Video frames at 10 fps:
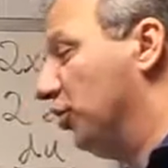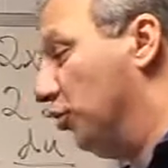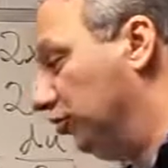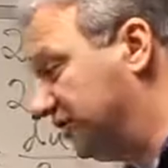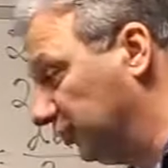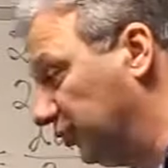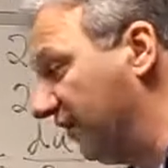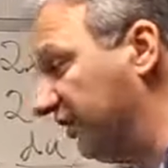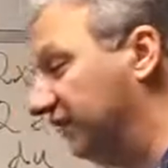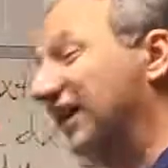whose
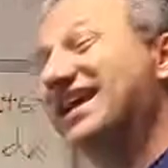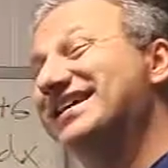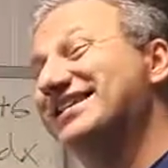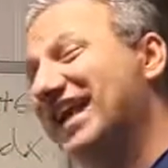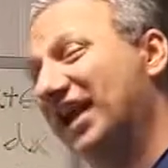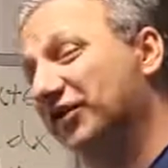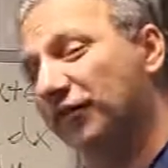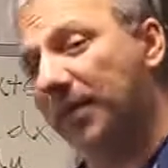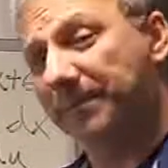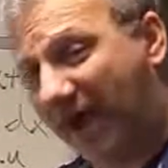derivative is a negative
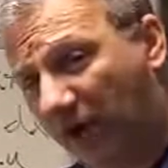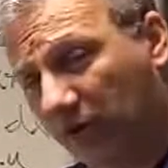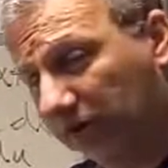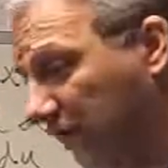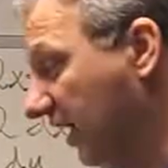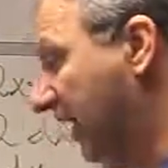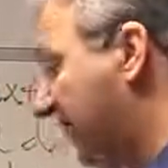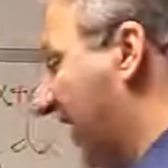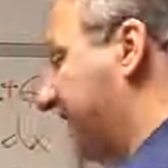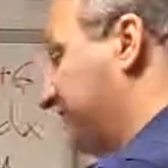1 power.
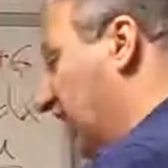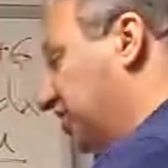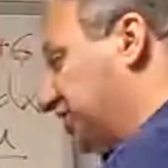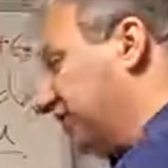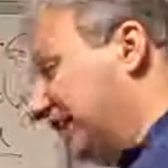That function